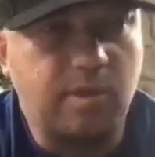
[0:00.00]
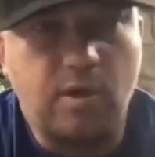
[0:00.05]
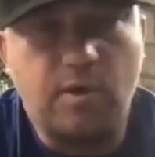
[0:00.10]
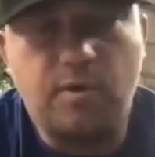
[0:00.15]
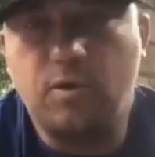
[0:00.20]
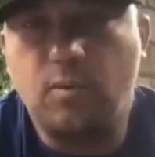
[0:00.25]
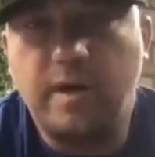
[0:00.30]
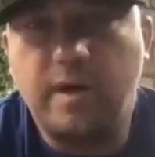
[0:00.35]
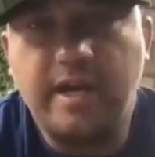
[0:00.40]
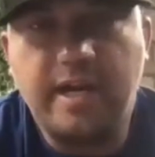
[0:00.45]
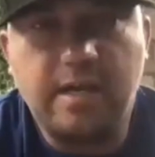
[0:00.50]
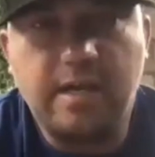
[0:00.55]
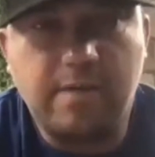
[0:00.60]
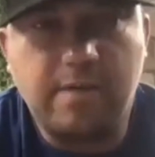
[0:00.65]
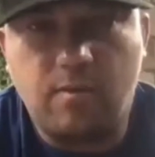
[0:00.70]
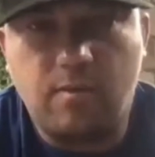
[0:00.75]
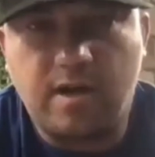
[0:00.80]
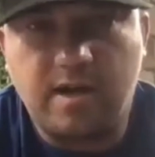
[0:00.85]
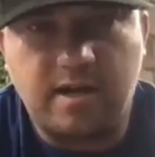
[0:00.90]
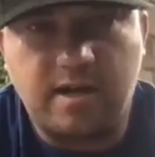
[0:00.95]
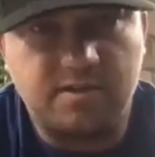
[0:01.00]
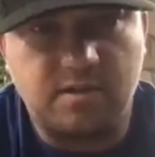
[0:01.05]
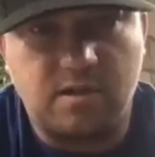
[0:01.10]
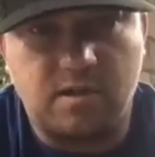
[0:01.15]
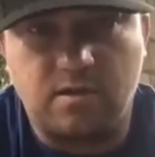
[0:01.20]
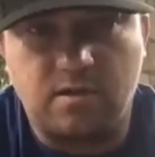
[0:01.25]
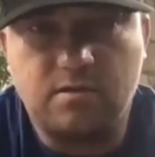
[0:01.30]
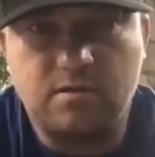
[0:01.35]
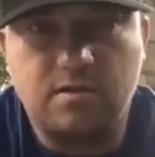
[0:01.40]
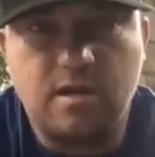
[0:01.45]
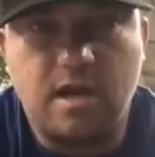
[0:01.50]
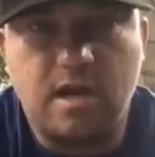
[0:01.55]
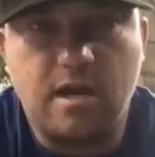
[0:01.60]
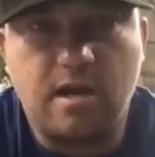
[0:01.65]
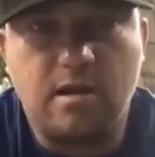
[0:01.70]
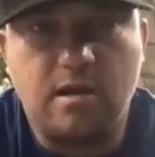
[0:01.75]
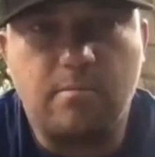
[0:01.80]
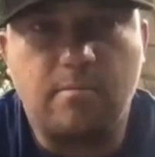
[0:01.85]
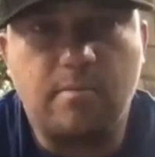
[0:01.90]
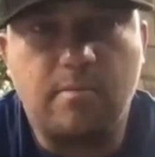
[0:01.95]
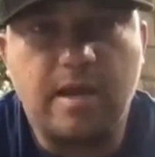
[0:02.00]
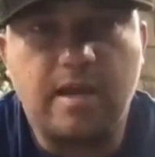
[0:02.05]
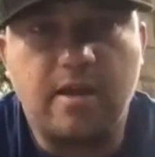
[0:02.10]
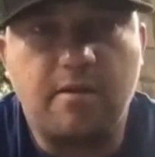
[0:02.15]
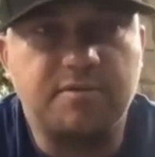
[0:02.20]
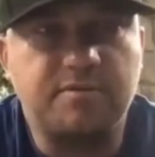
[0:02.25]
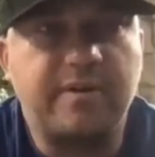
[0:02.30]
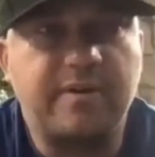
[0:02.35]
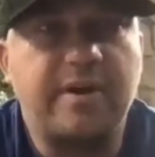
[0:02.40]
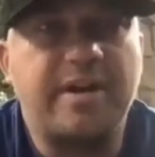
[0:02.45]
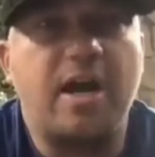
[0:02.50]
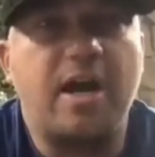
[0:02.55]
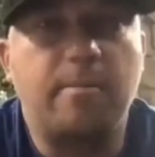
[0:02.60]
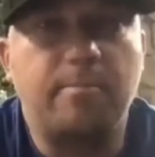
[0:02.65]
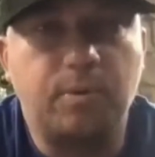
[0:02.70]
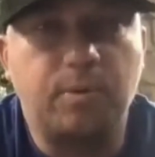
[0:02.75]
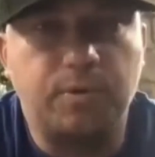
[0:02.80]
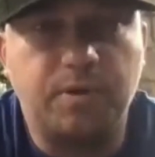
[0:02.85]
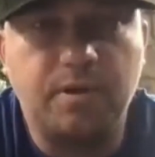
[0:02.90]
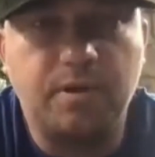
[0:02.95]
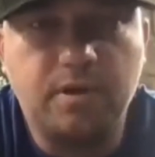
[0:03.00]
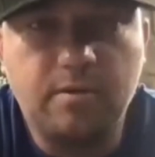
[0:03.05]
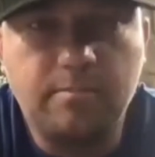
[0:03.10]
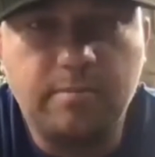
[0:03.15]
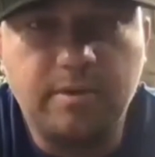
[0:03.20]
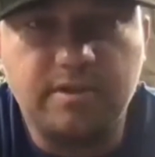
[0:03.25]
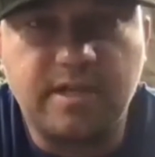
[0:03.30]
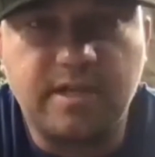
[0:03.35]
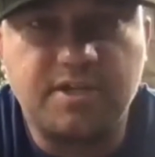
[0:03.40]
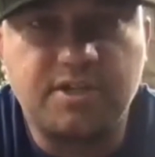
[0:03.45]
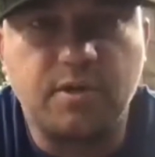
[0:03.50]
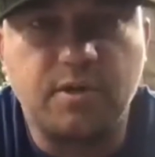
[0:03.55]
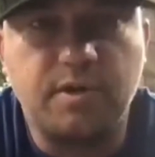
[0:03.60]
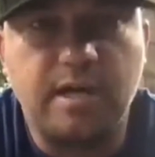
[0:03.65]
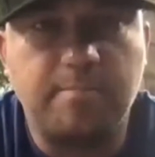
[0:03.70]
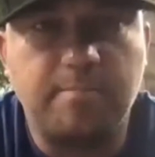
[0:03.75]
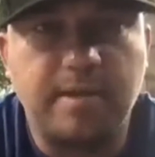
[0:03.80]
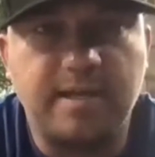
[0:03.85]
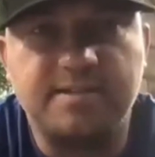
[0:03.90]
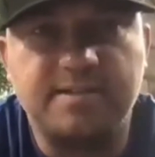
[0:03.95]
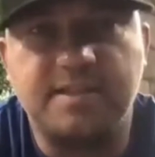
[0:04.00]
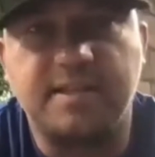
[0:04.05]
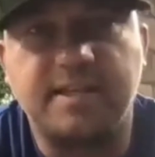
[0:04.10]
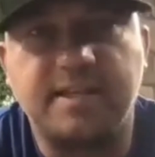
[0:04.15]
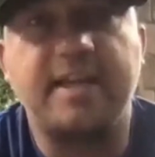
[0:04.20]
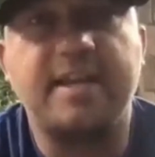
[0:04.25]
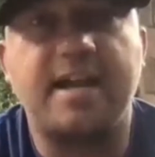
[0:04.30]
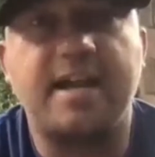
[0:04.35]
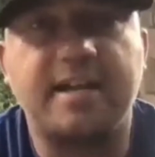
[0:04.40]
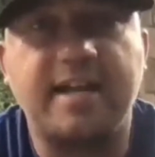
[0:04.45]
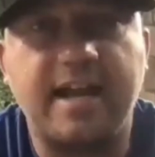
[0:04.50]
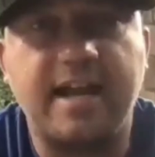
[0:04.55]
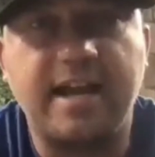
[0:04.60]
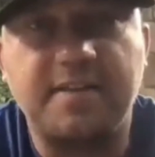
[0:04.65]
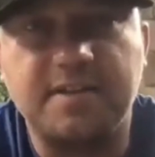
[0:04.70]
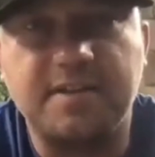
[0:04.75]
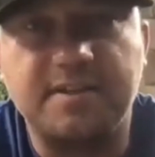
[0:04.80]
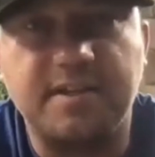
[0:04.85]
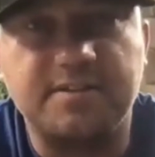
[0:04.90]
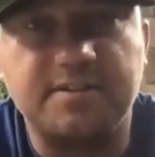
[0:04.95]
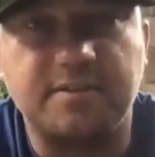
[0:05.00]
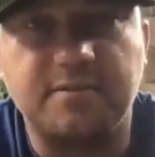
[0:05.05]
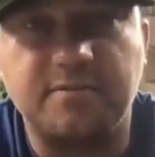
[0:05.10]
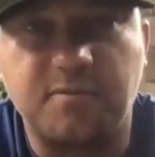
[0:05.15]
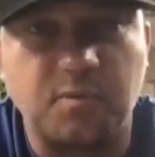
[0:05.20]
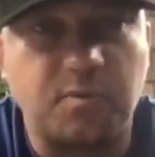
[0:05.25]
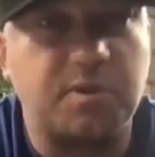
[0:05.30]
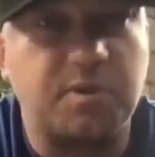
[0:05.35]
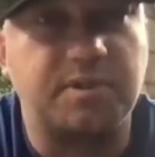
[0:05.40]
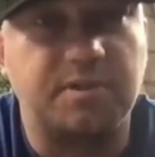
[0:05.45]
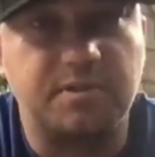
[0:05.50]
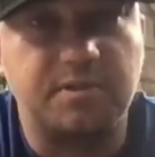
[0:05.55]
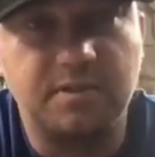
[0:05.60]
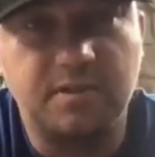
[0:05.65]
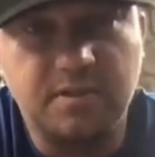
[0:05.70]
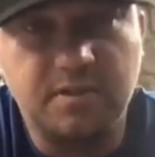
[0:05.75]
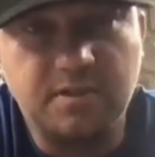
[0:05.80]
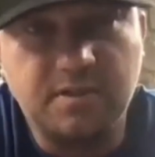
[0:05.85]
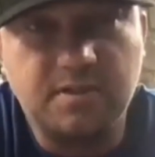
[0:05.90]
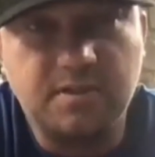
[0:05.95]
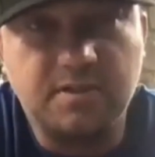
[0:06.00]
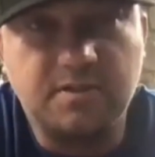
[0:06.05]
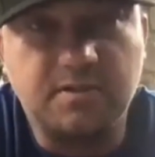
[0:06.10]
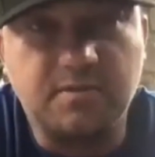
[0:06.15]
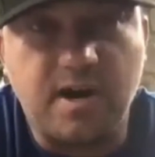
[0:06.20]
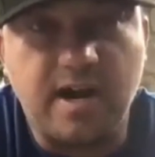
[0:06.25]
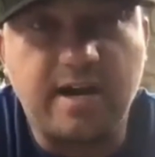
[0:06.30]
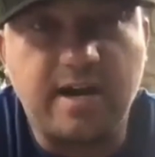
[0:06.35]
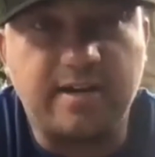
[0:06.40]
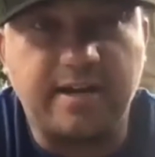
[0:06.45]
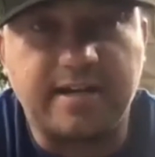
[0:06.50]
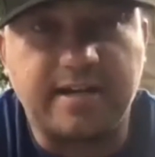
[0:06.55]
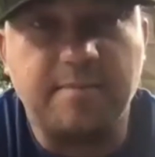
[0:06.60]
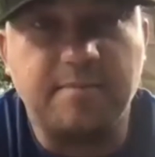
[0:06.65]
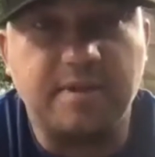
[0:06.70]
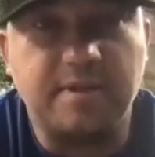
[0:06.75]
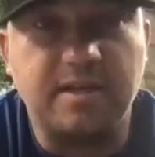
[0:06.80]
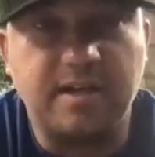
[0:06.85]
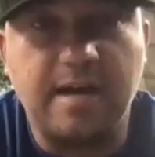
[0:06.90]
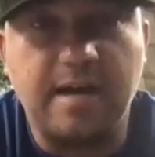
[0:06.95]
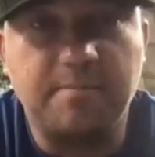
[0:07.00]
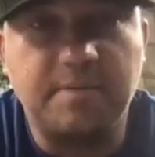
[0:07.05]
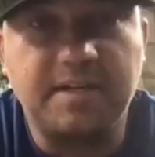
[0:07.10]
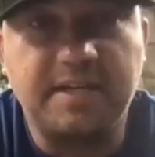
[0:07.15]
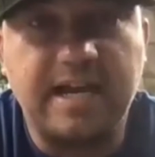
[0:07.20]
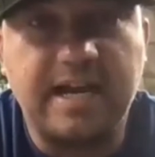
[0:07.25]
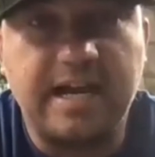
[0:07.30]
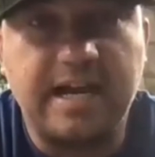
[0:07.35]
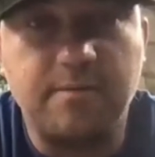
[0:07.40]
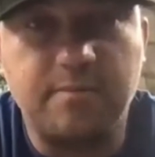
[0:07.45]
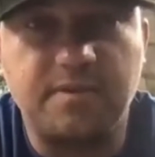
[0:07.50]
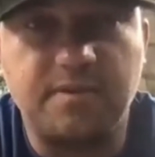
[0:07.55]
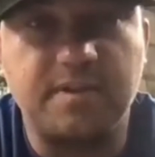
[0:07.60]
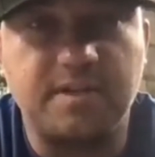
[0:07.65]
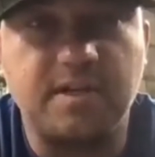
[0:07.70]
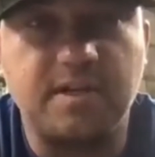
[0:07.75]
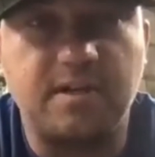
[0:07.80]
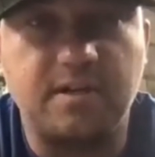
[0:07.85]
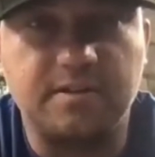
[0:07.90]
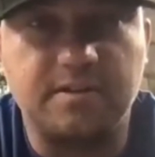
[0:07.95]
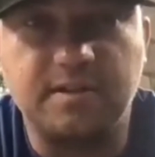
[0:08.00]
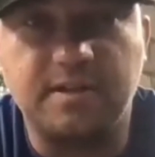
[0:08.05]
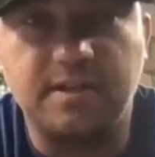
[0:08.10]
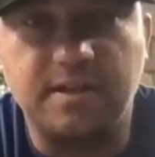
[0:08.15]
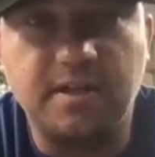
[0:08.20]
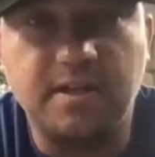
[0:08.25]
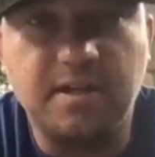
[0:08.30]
blown away by what I saw. And I was very humbled because I showed up as the canine guy that does it for real, right? Like I'm the guy with the dog that